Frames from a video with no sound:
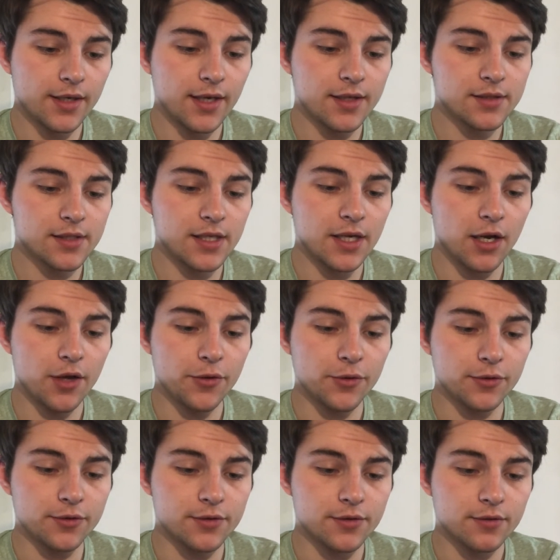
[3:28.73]
as the
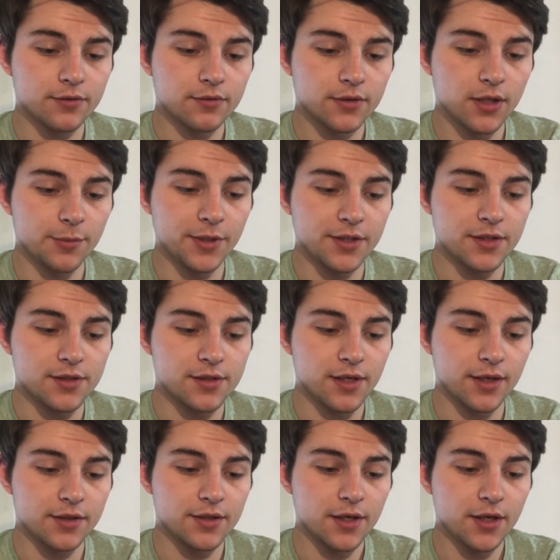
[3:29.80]
others come into
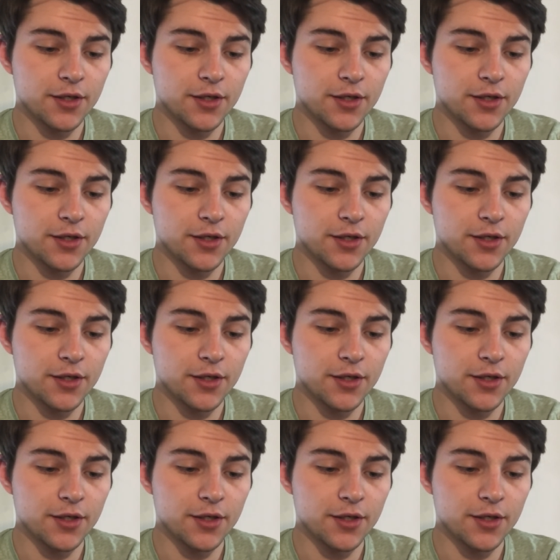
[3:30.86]
sight,